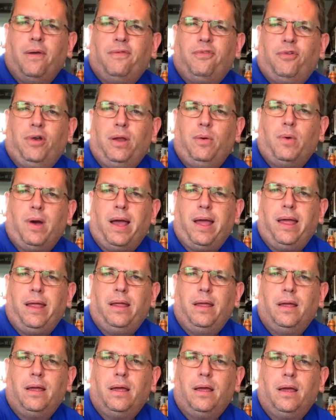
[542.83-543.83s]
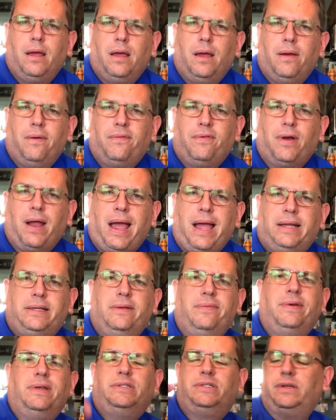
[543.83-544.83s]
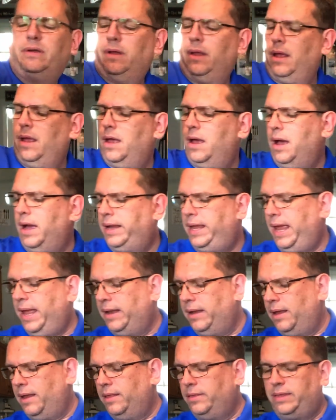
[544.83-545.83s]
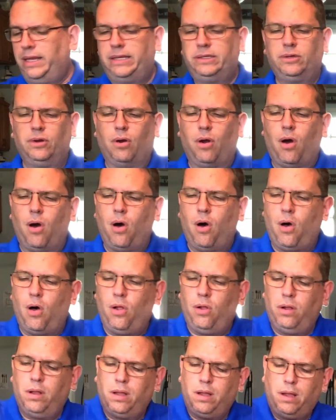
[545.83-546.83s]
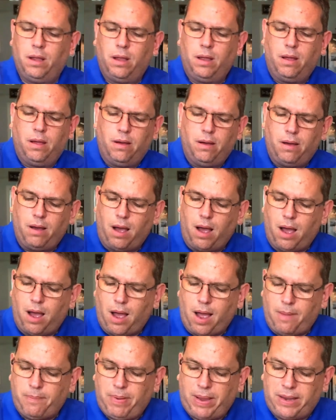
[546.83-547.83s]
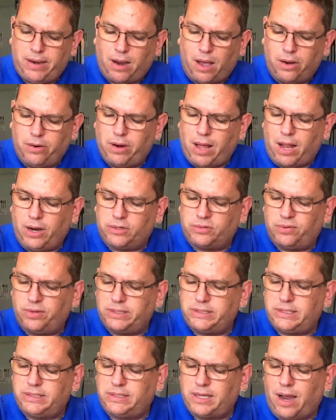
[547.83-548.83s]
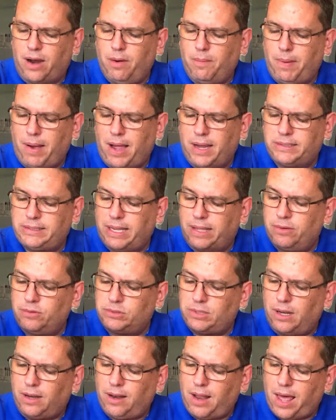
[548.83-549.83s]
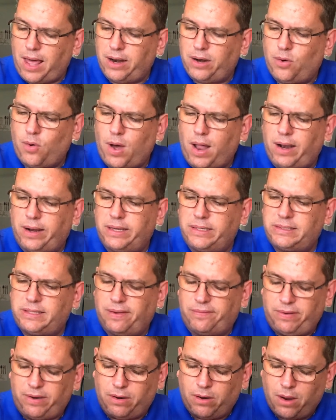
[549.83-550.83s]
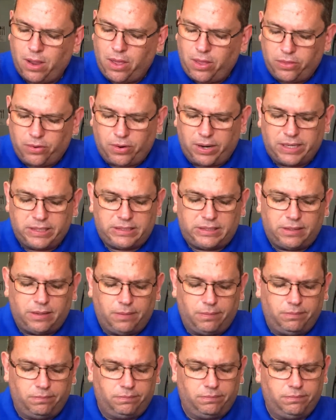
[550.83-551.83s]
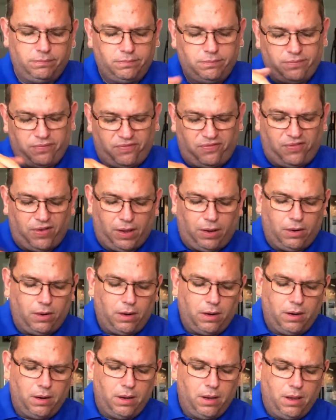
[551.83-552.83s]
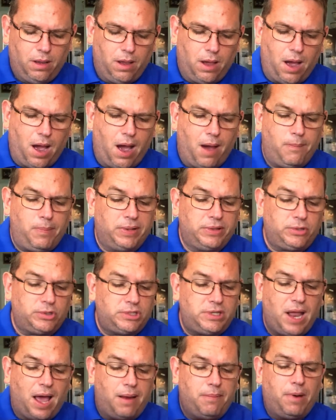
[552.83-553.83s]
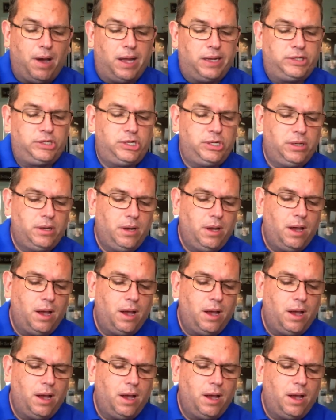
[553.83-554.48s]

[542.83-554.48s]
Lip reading: freeway for Activision. Again, these are all, I paid $100 for this entire box, and there's a lot of quality stuff in here. There is some filler, but there's not much.